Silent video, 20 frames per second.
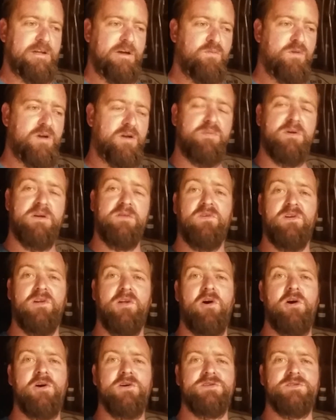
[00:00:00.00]
I'm at a bit of a
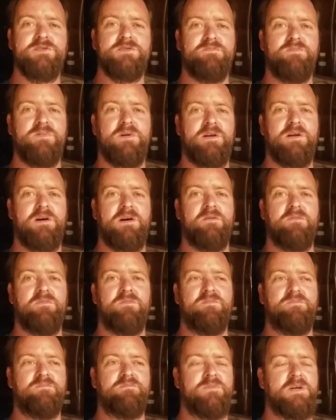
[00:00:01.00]
loss, but
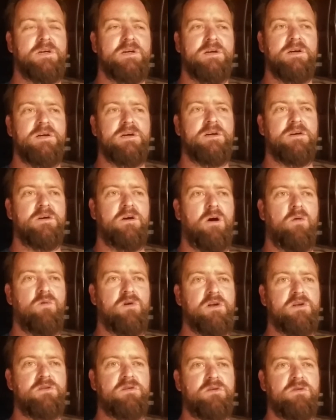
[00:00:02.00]
I
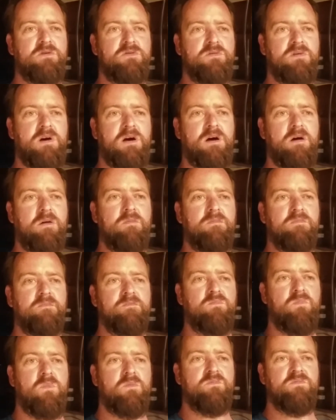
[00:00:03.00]
want to do
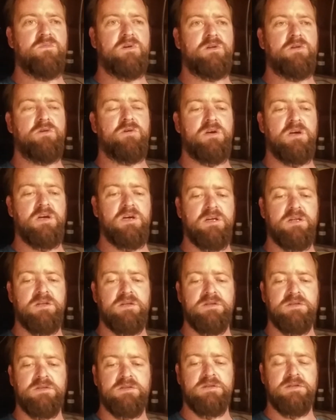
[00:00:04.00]
looking at
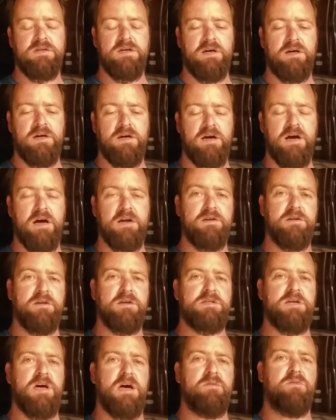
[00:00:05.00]
Under
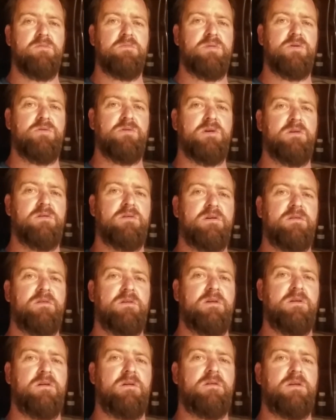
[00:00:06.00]
the Table Brewing,
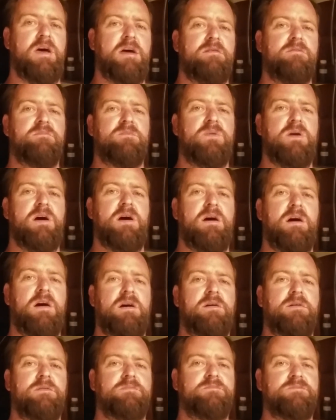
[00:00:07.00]
Nate and
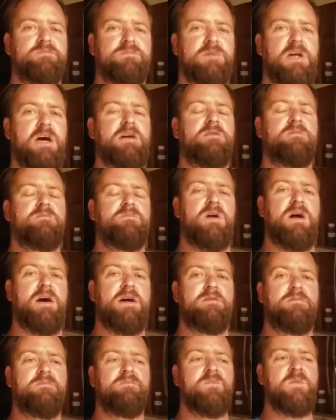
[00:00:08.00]

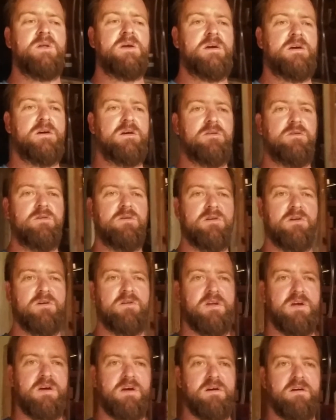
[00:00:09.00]
Brad, looking
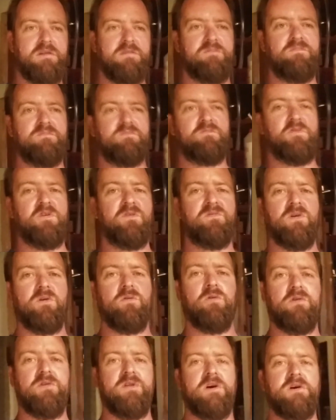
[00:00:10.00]
at their
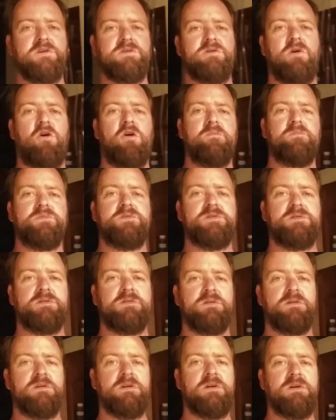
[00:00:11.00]
review on those hops.